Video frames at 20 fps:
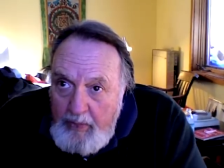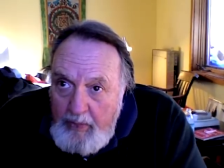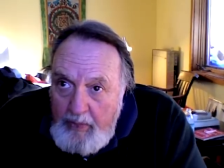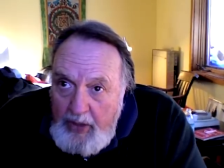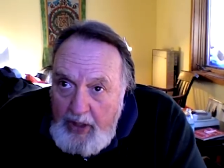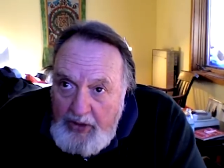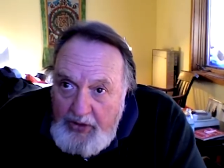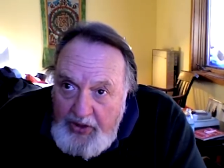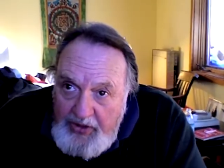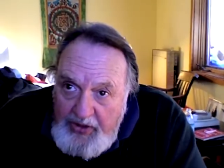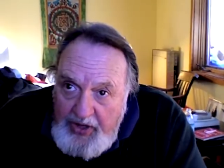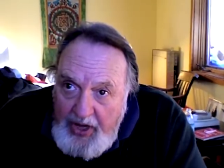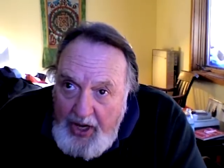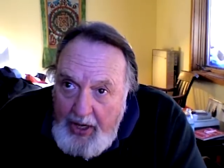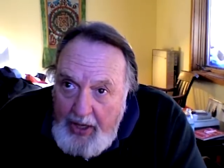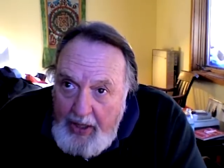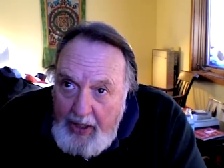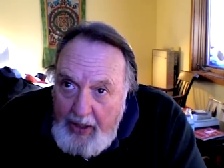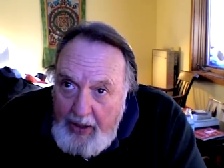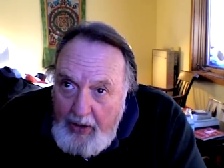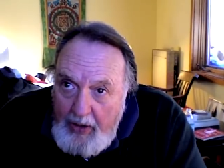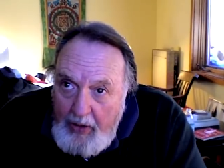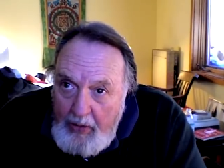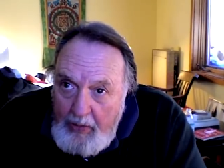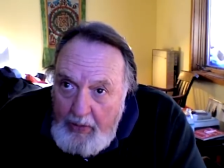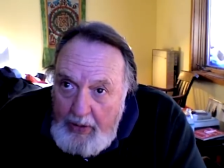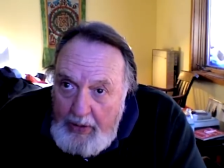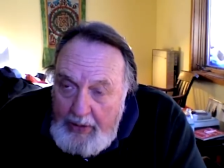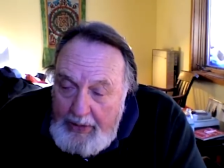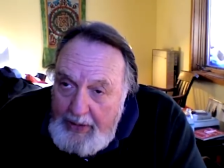as I say, you
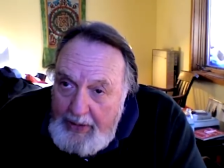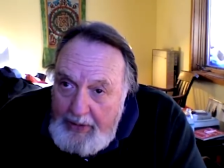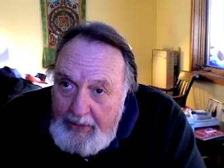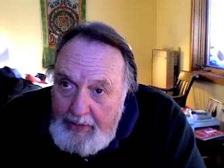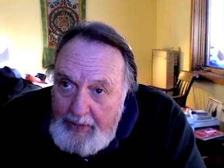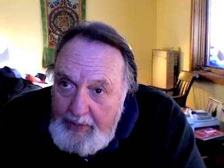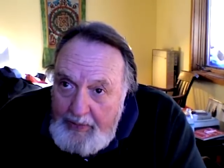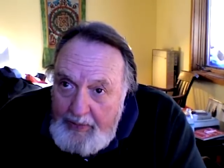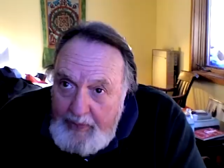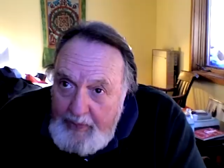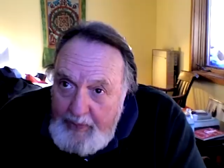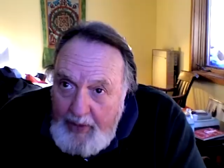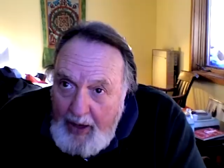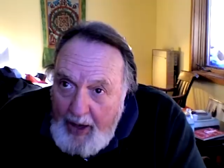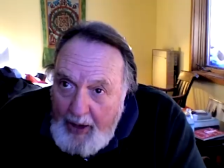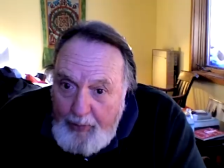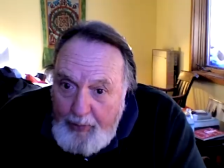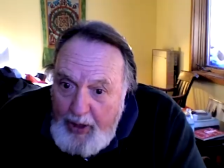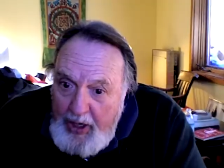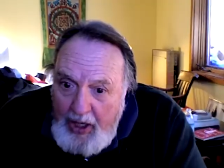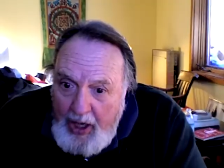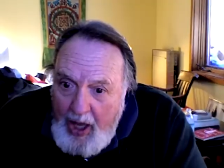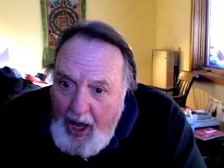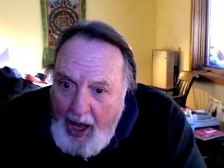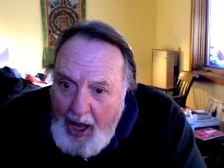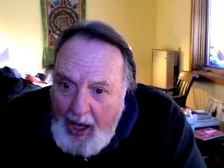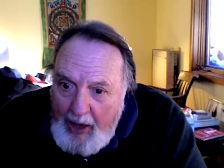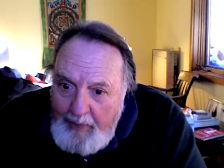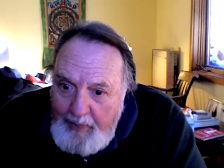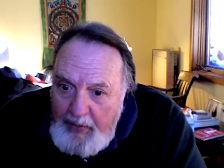know, uh, I read a
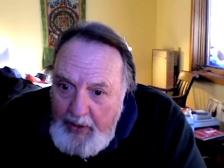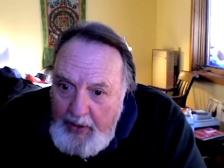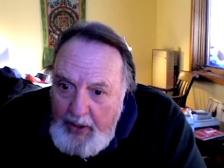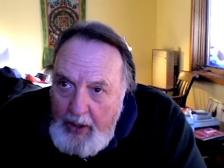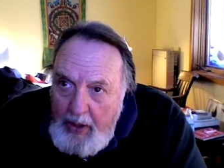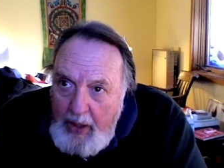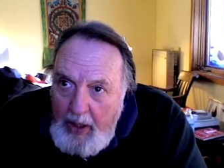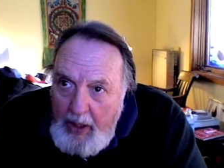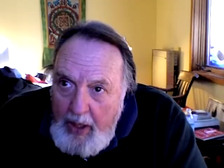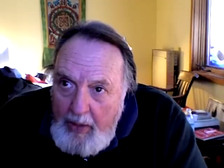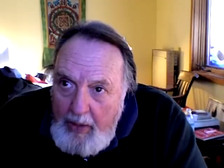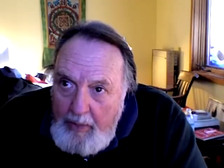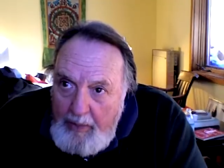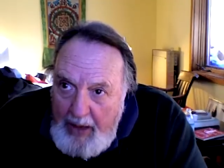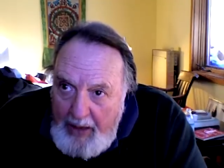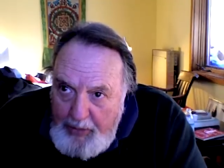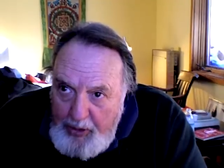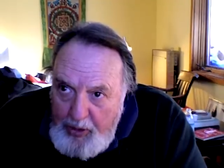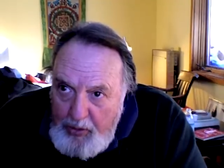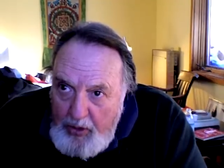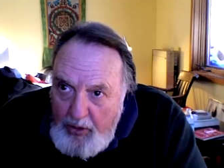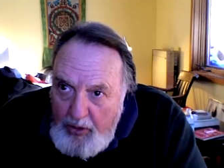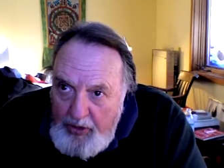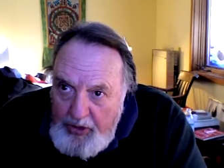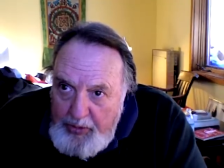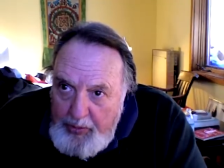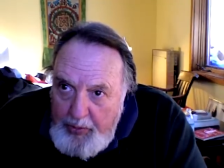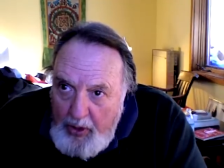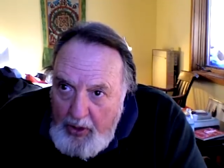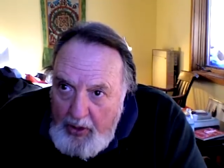lot. Maybe you know
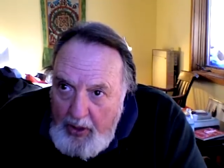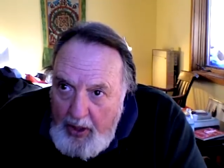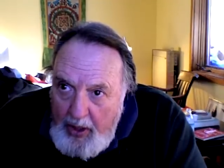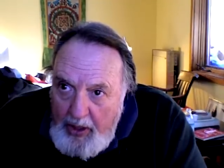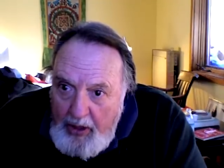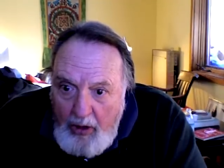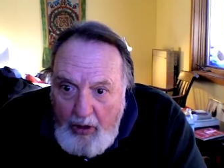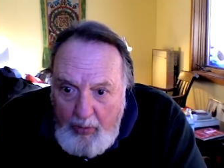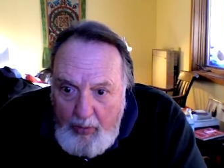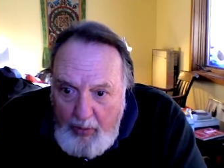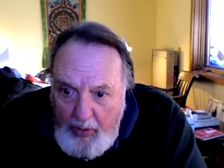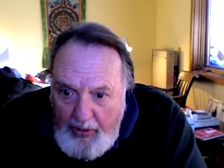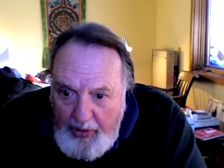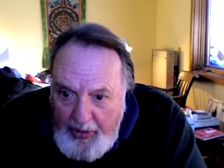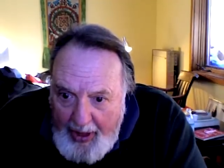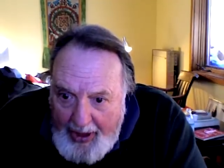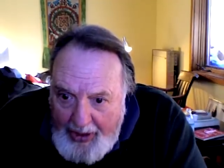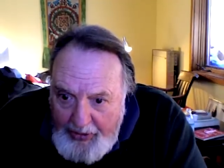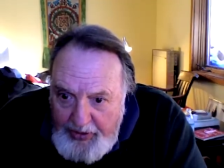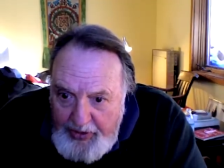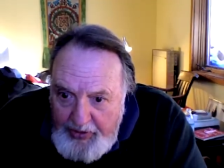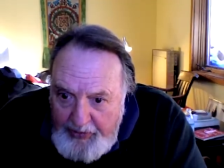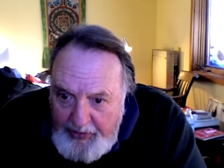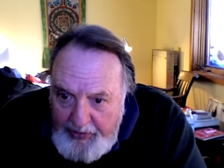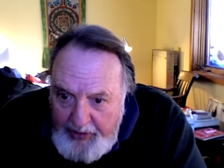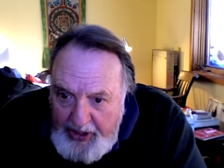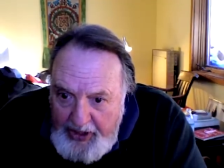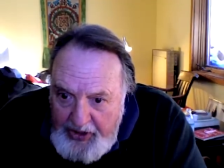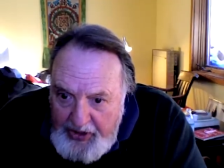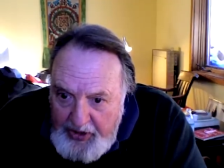this book, A Hero with a Thousand
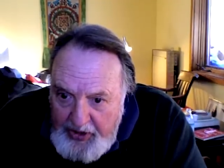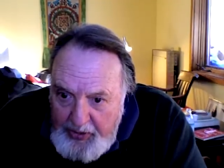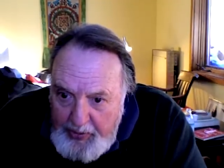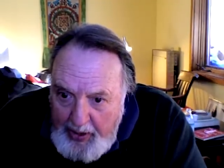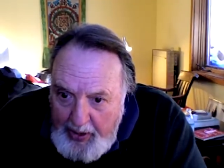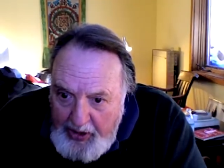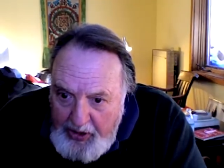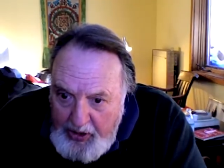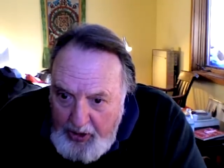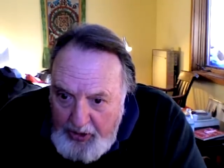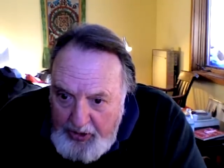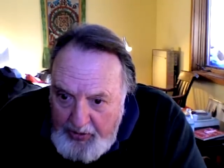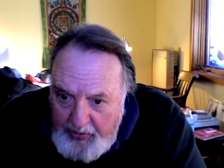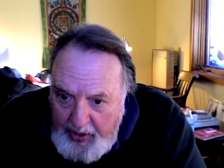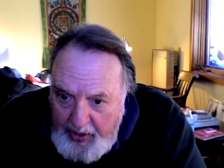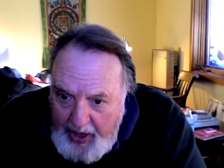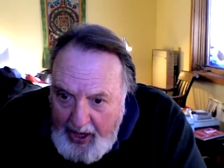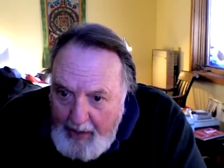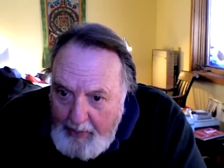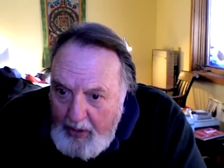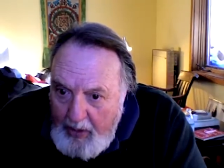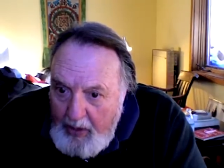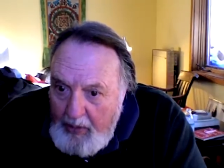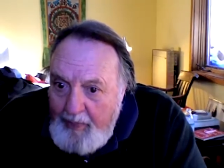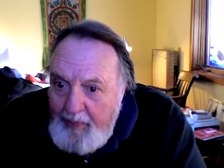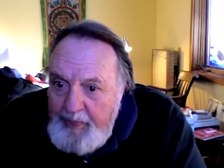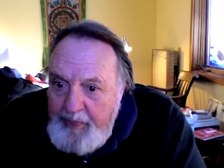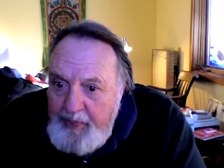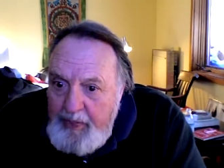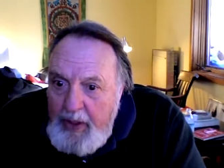Faces by Joseph Campbell.
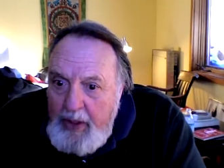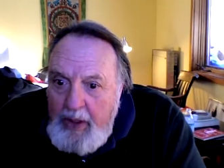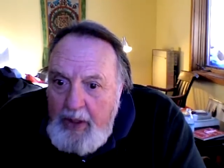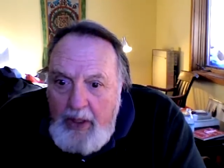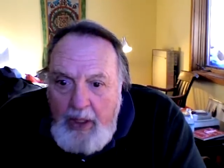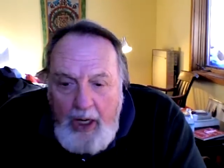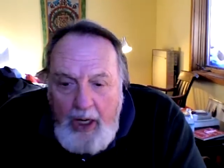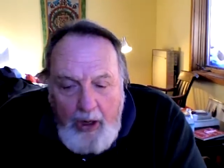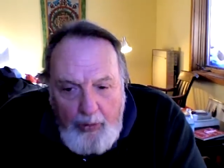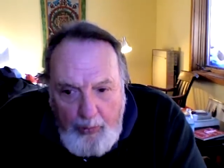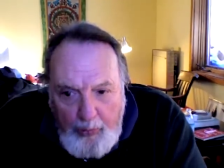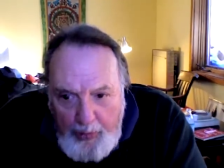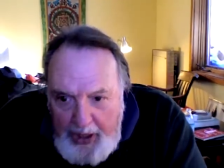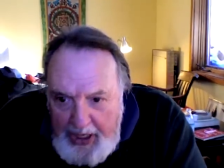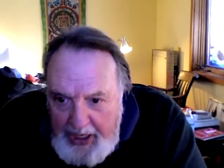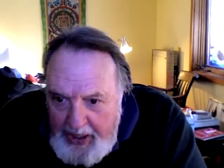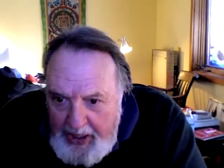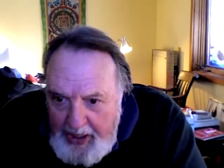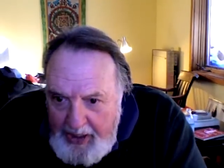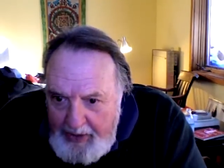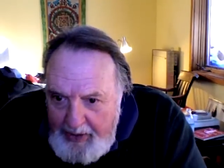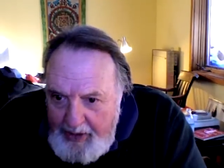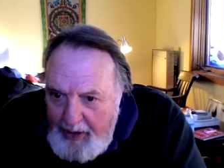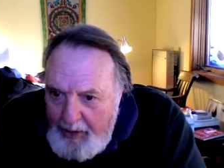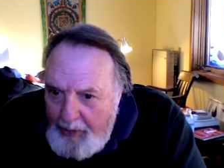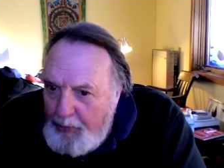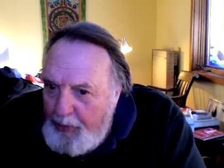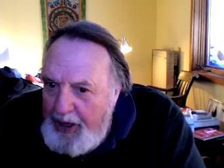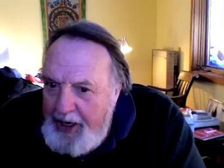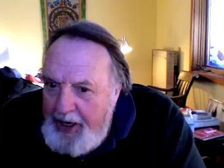Read it,
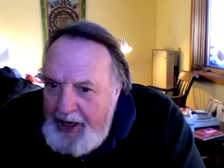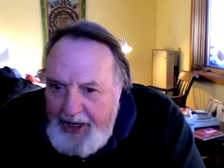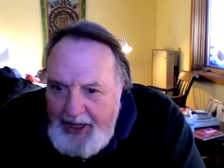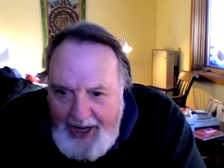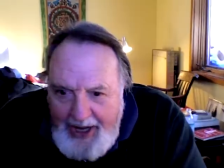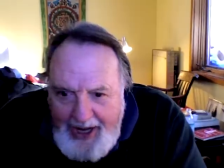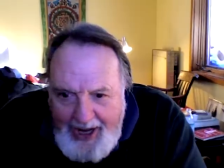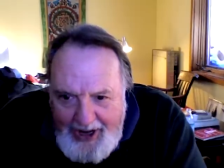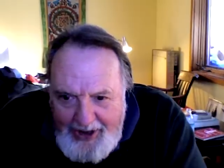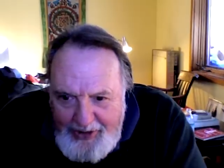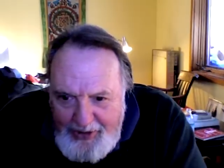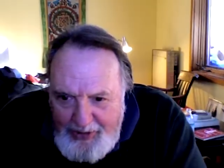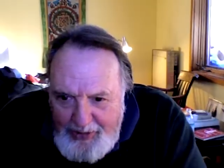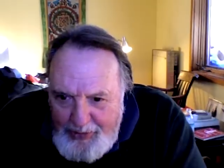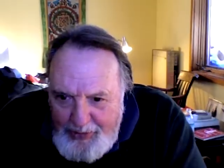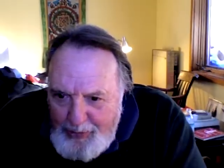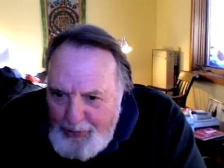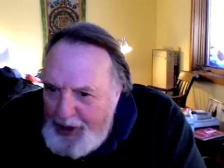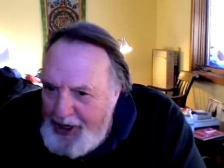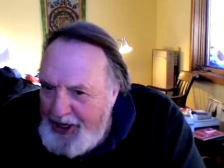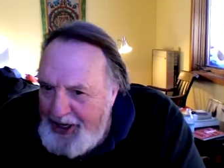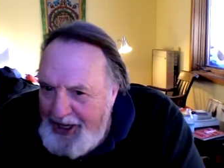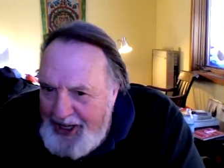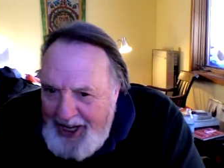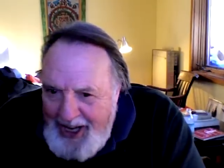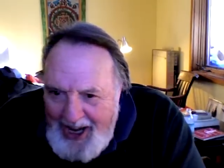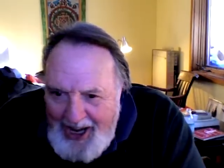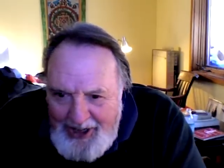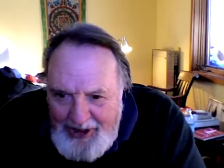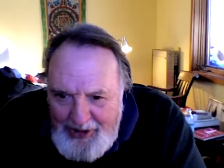read it again, read it
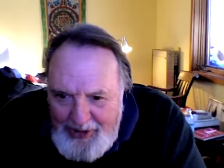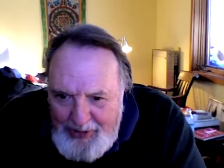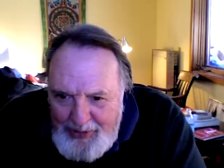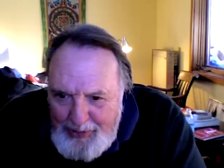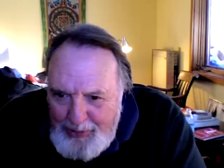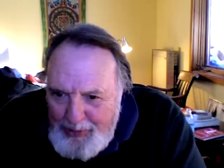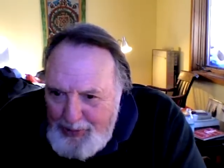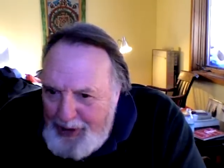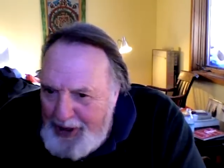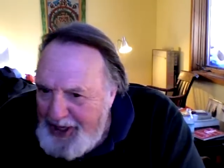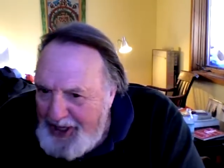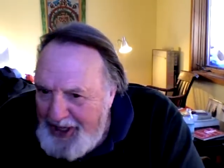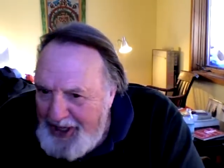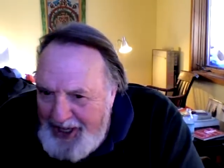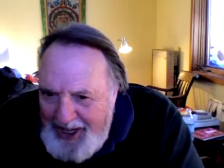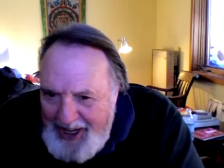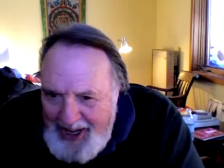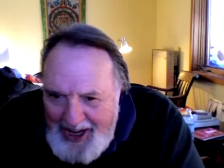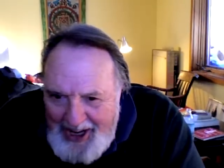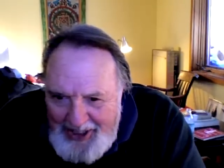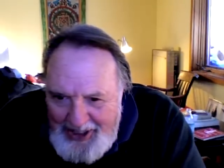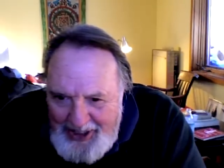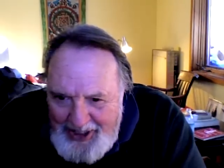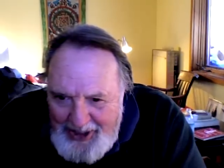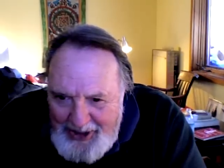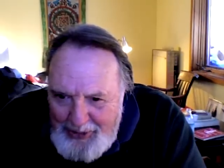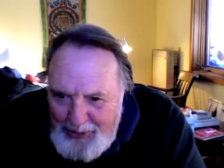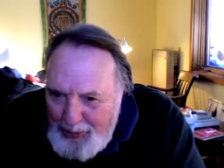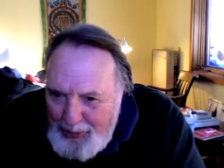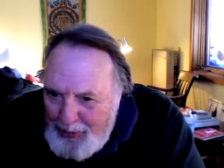again, read it again,
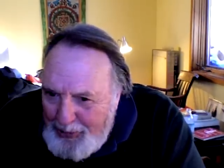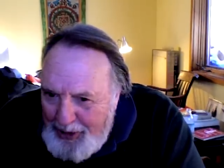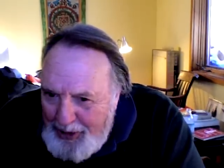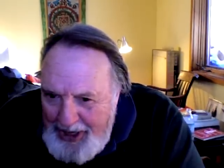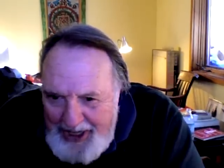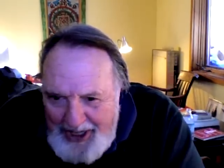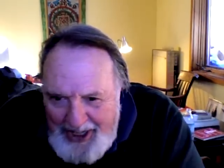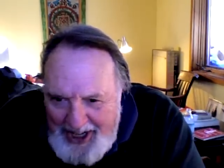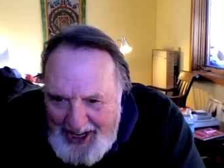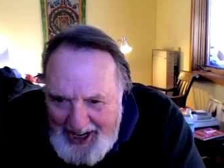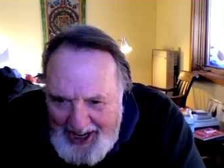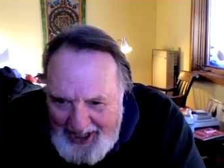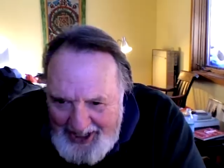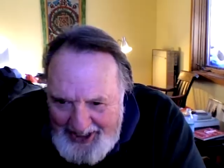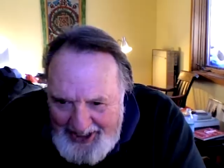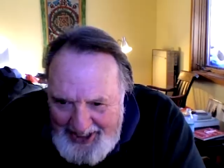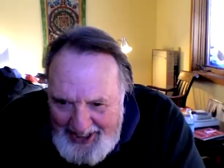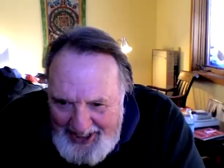and read it again.